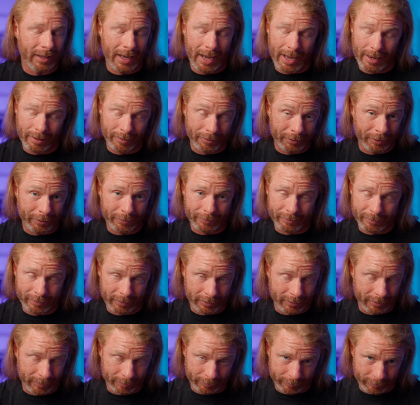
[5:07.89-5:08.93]
I don't use
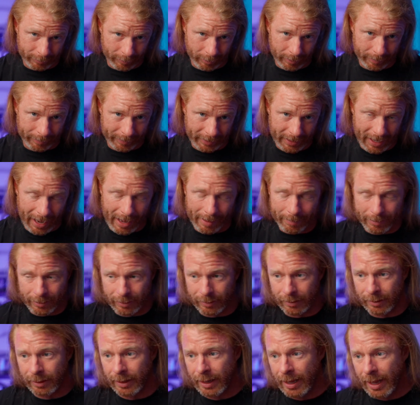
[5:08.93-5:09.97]
the term storm the
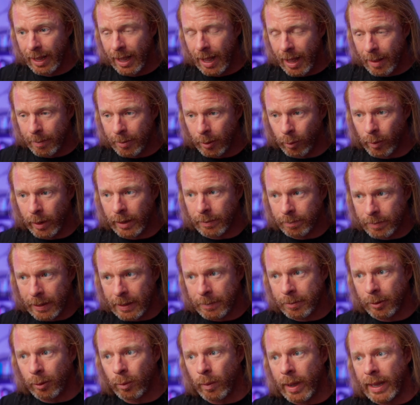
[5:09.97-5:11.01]
Capitol, but when
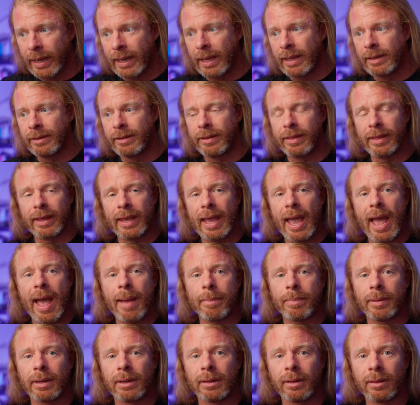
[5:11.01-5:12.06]
people went into the
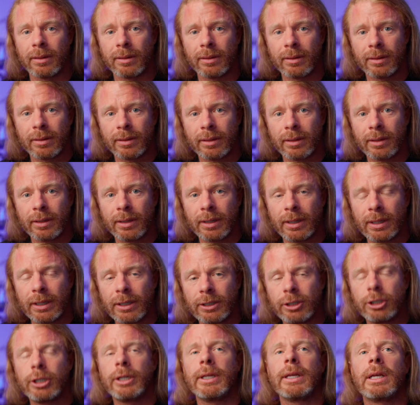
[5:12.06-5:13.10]
Capitol,
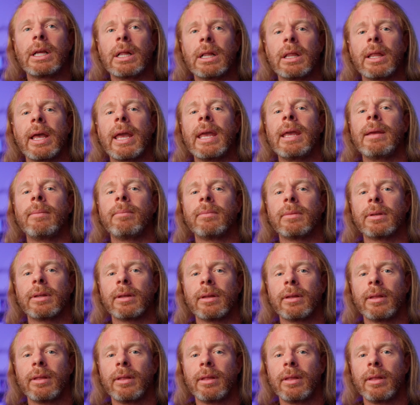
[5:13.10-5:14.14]
she claimed